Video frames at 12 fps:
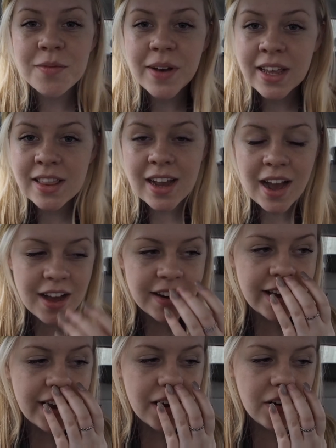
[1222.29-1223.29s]
I'm back in the car
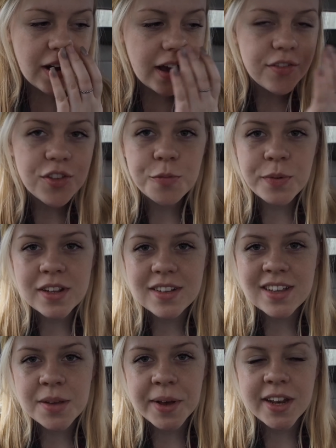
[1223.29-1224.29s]
now. I've just been to
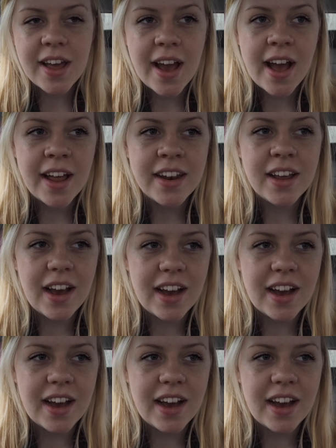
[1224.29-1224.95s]
see my nan